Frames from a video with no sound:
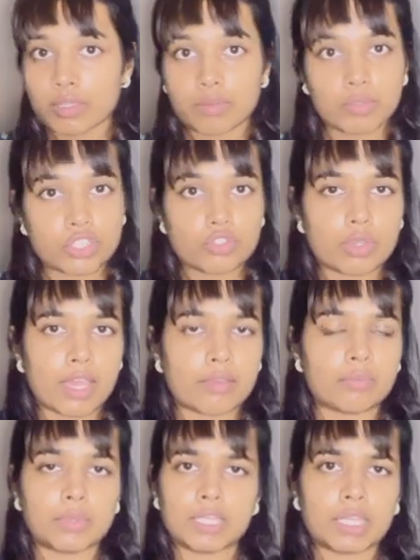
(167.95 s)
which you
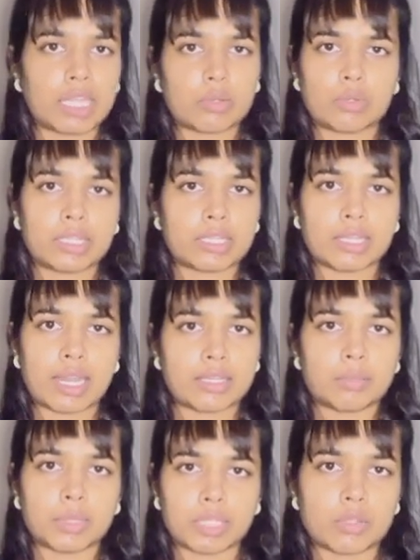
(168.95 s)
have been calculated at
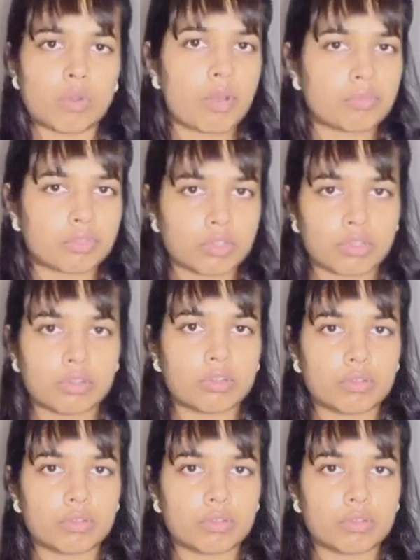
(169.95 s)
the beginning of the